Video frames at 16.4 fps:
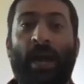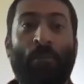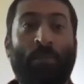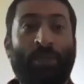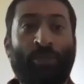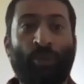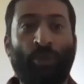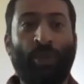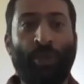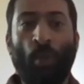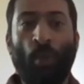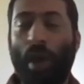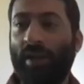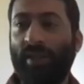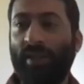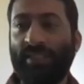So the
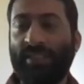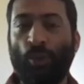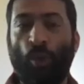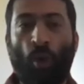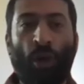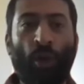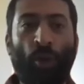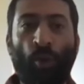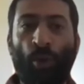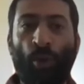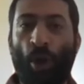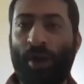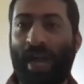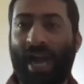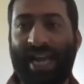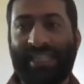URL is
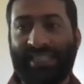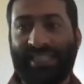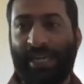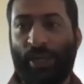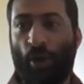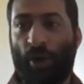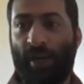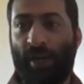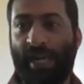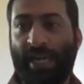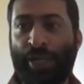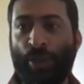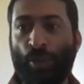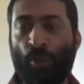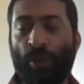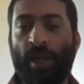
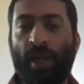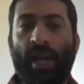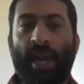localroot.isi.edu,